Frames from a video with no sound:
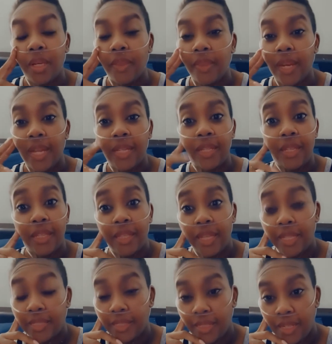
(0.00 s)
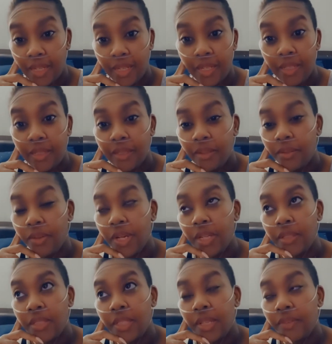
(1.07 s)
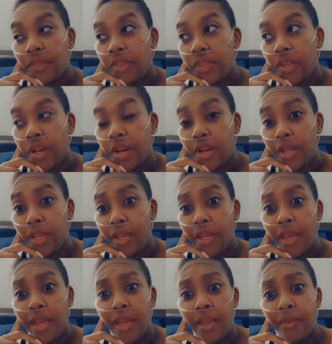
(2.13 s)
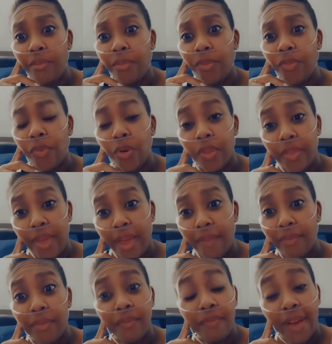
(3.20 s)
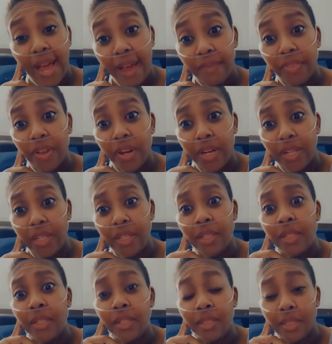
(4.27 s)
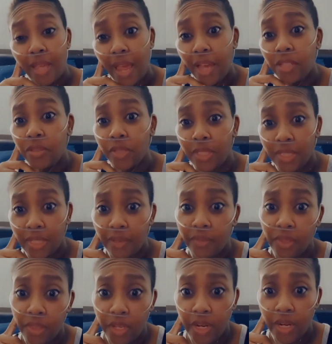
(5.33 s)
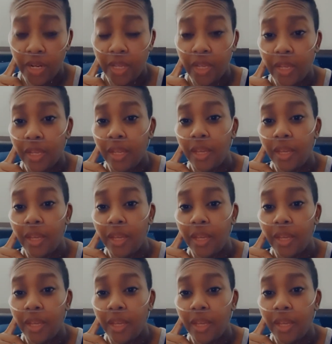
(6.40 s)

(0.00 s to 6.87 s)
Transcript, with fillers: that I did last night around 7:30 and before that from 5:30 to actually 7:30